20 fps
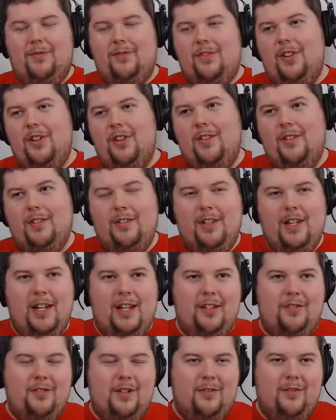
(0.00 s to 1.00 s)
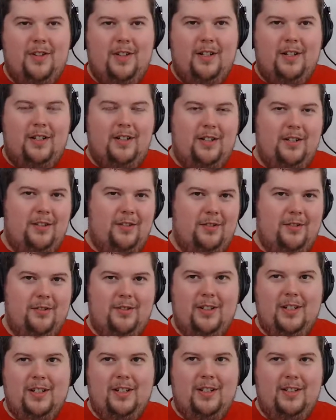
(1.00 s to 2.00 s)
You also got Street Fighter 2
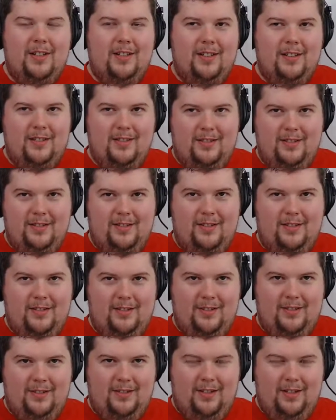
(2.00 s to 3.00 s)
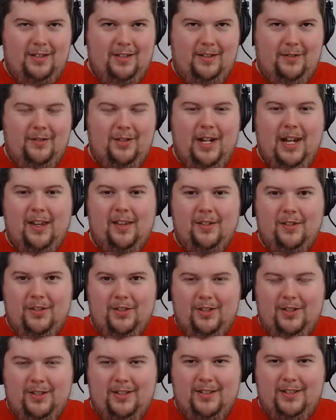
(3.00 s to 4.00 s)
the new
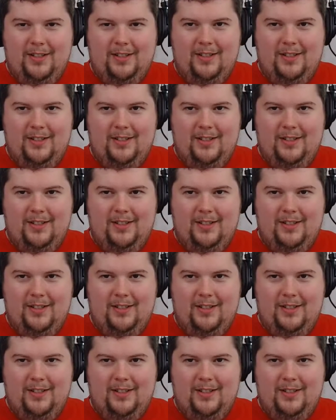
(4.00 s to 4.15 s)
challengers.